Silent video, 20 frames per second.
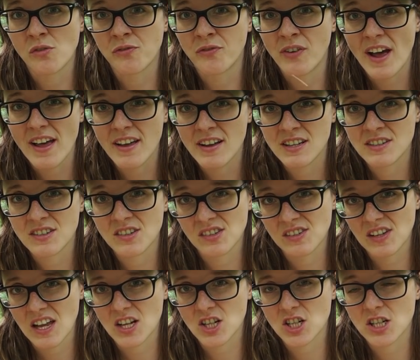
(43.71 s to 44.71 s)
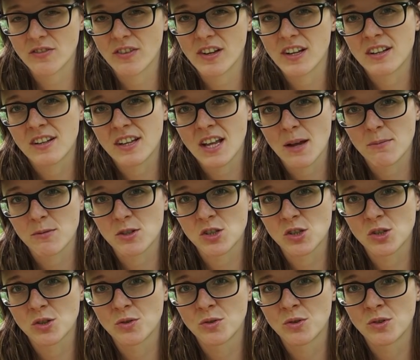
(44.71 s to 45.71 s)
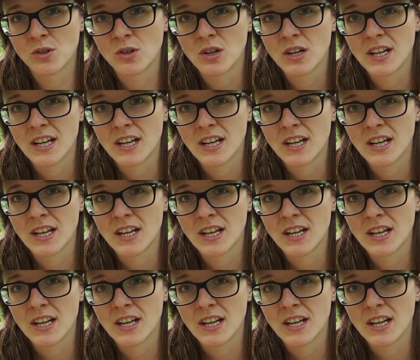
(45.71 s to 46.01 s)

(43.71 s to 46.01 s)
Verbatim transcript: fire is essential when it comes to